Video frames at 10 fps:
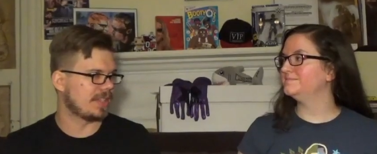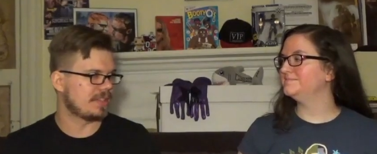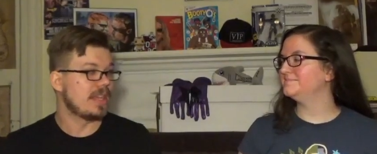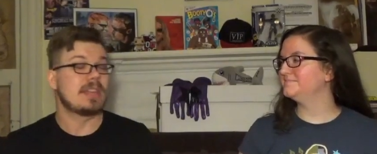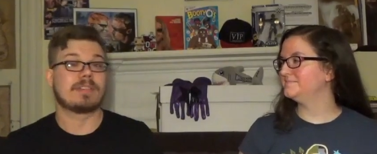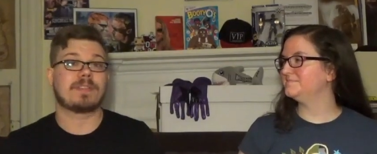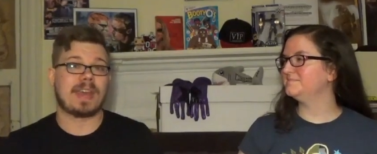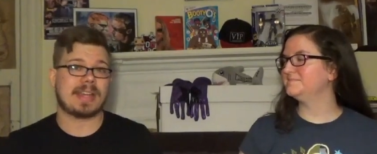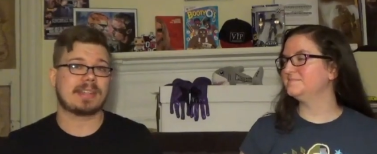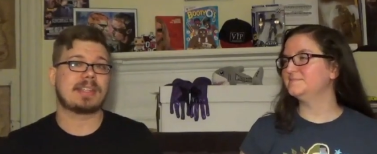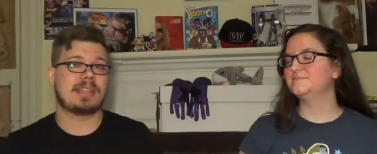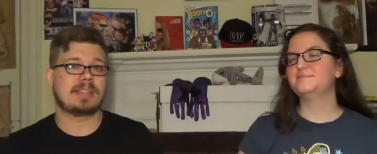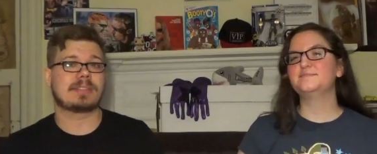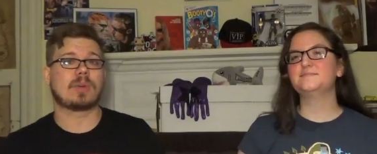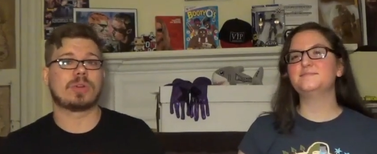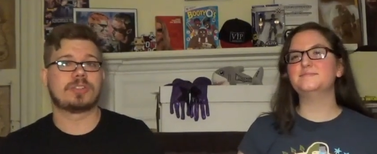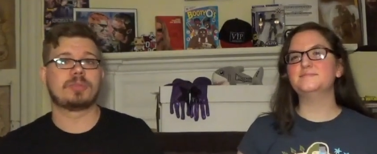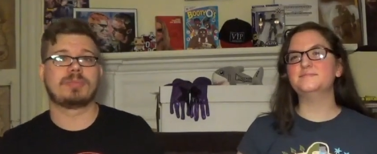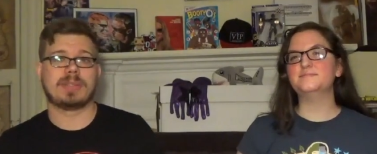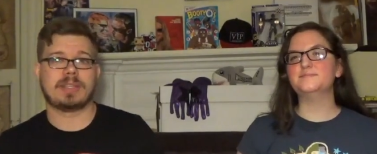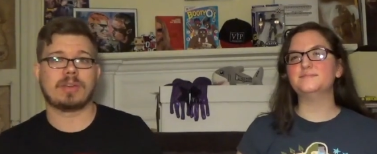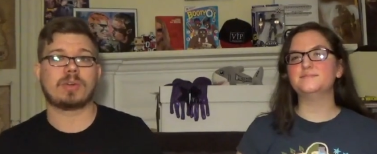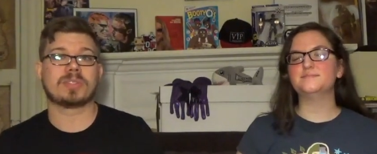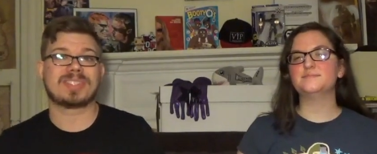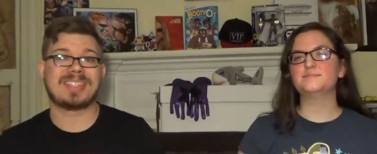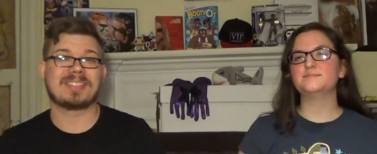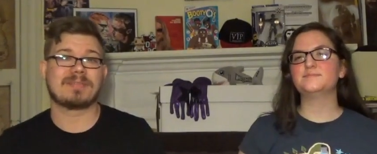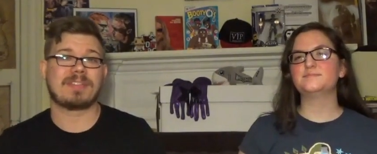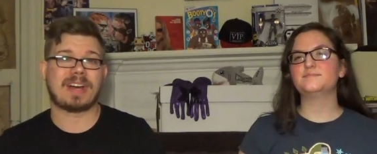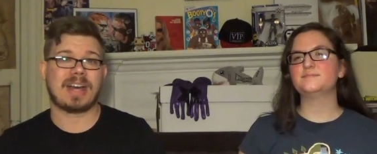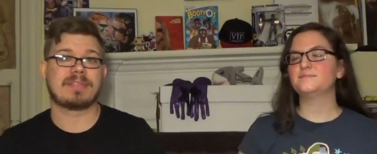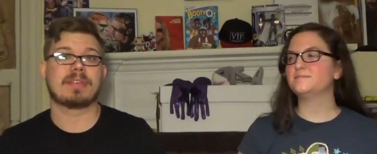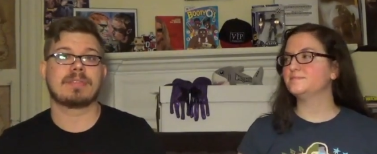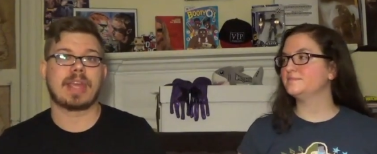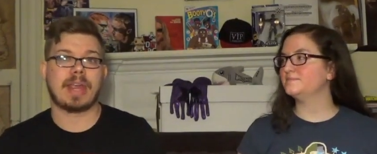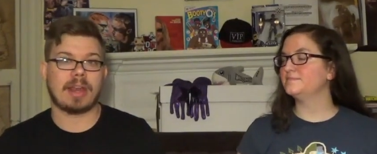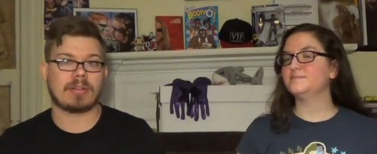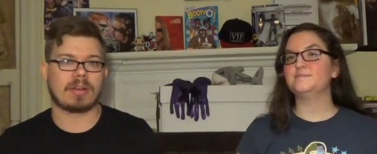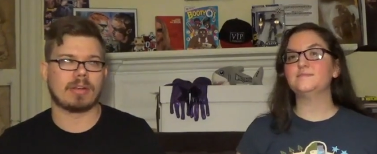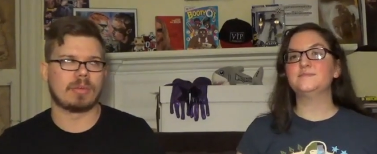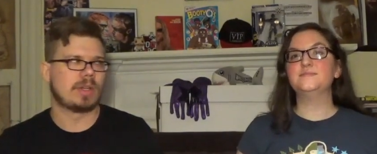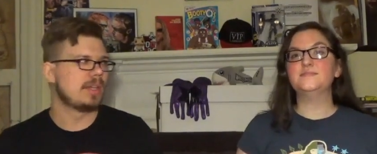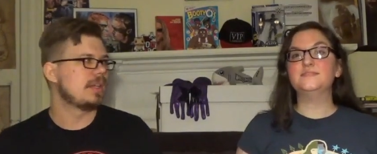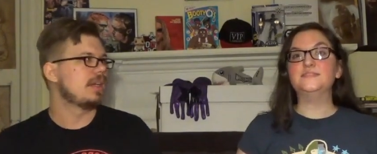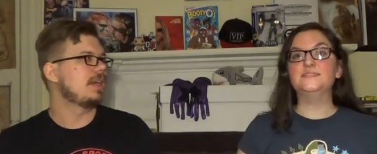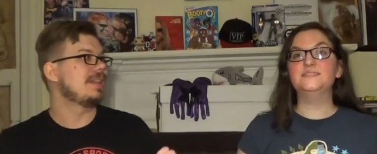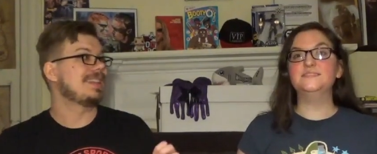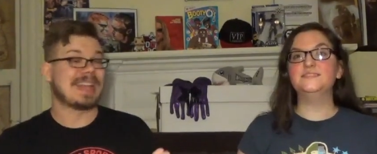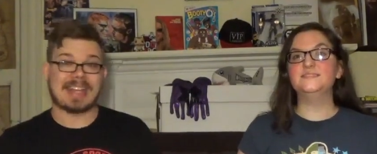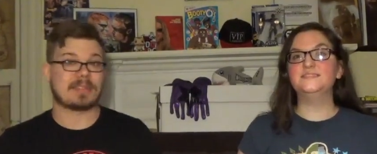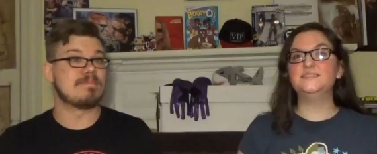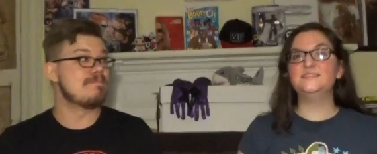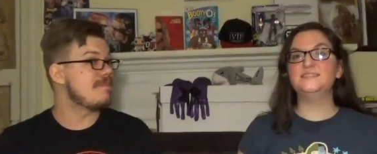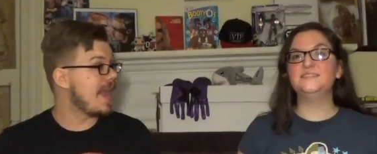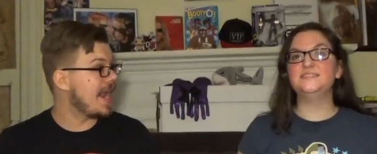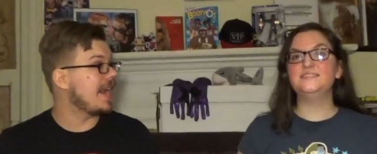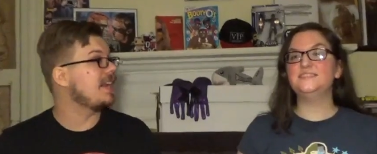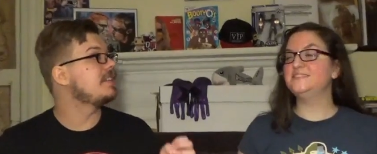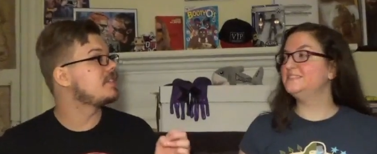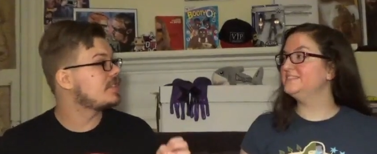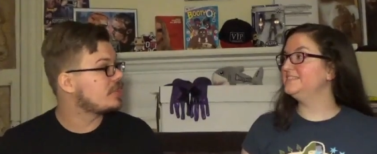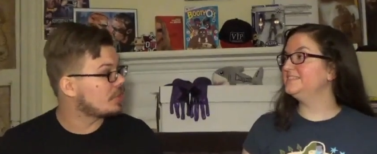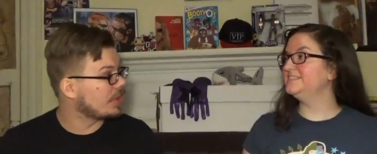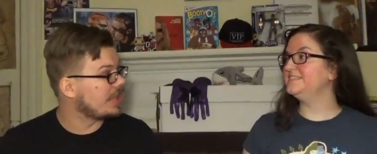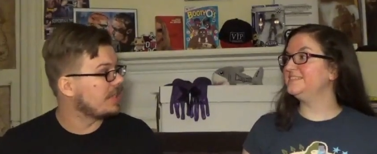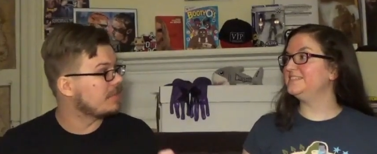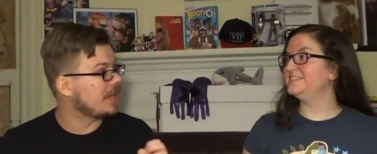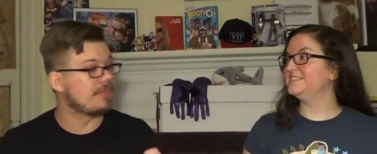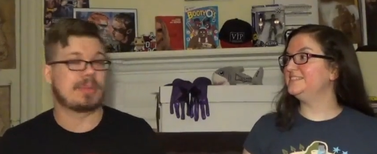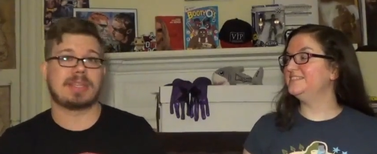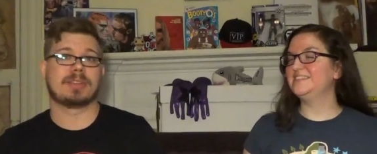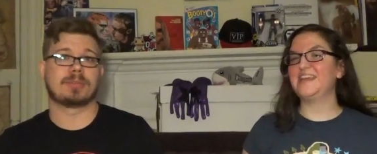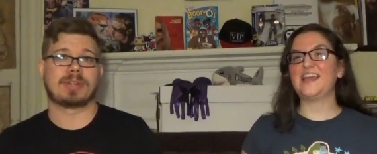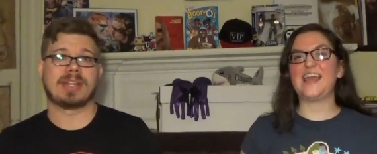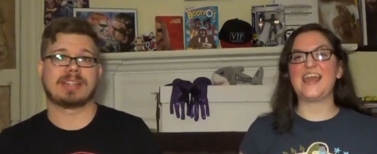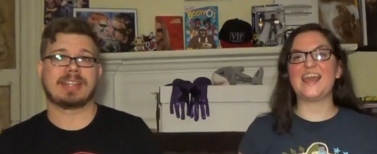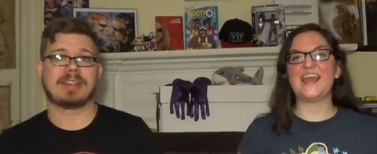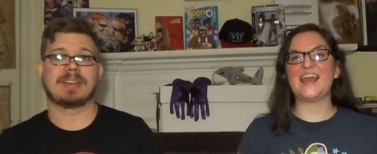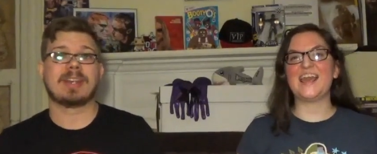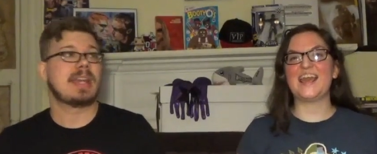Speaker 1: of this. The fact that he is going to be on season five of Arrow that's mainstream appeal right there.